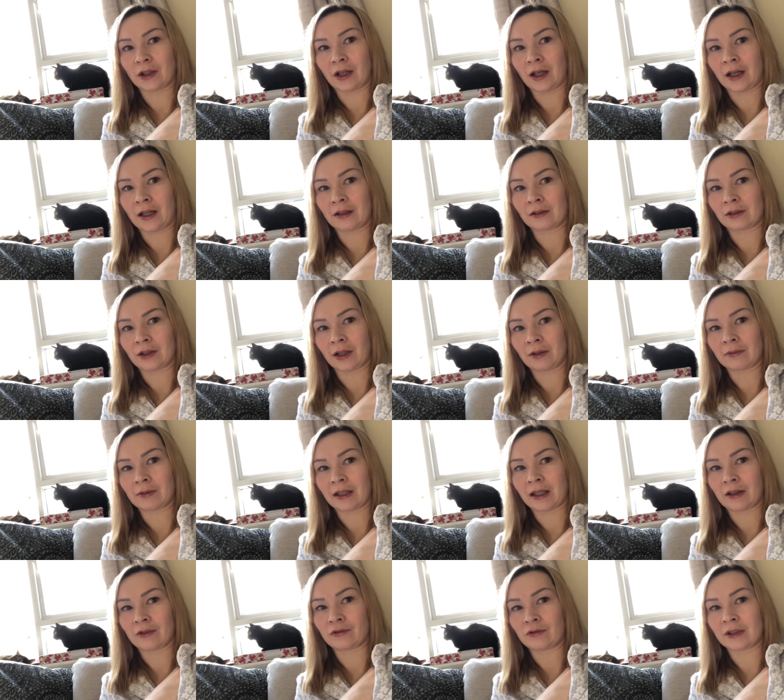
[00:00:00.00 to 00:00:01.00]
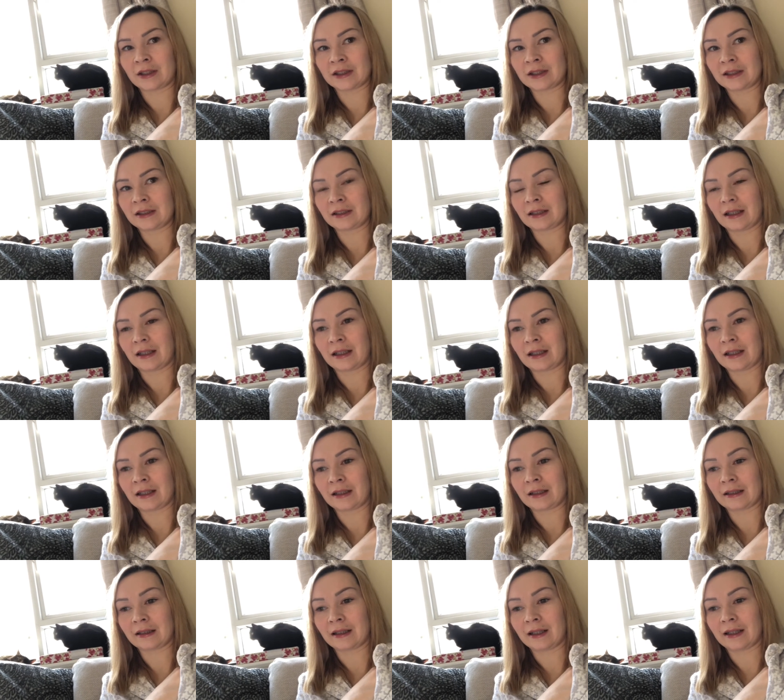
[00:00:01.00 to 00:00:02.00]
I'll go and get ready
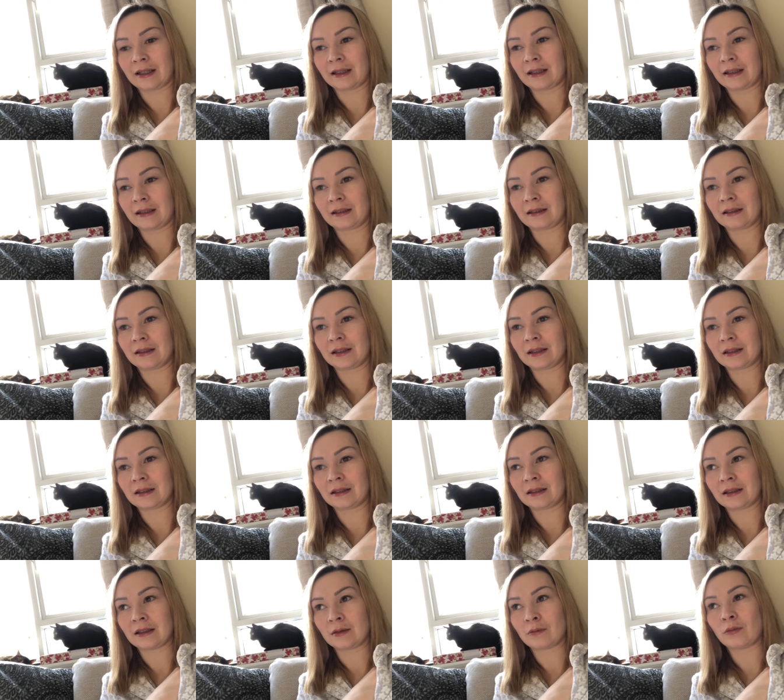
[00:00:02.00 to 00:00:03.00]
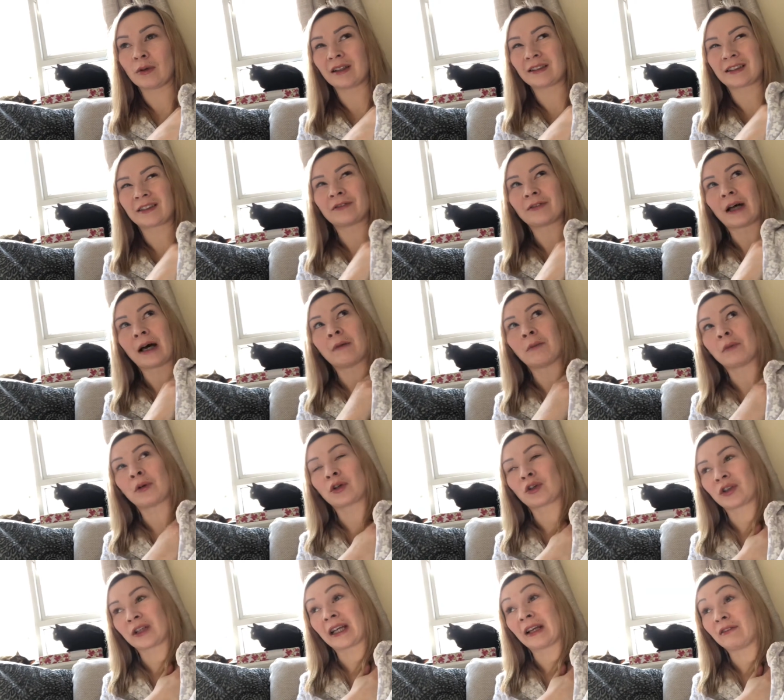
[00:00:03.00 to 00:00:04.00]
and then, well, I'm
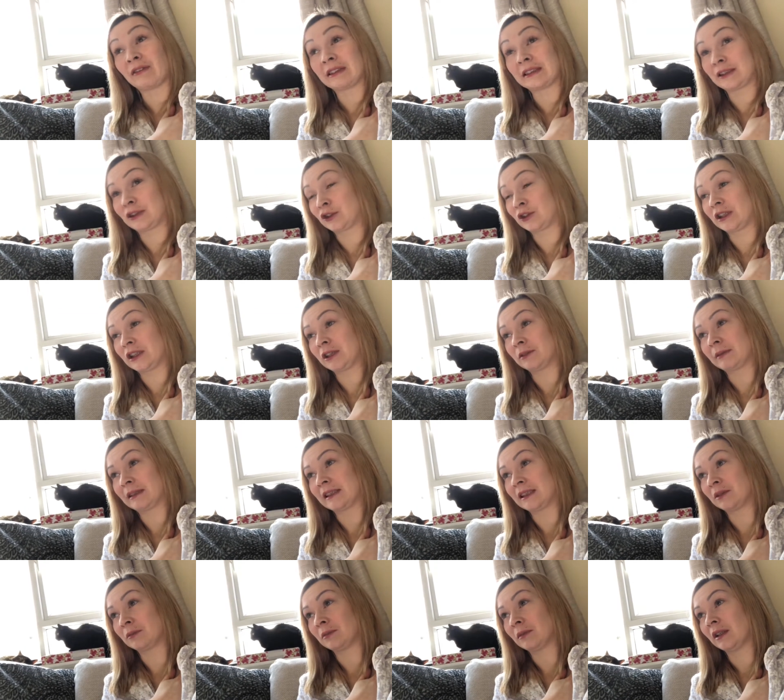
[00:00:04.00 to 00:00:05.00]
not going to get ready straight away,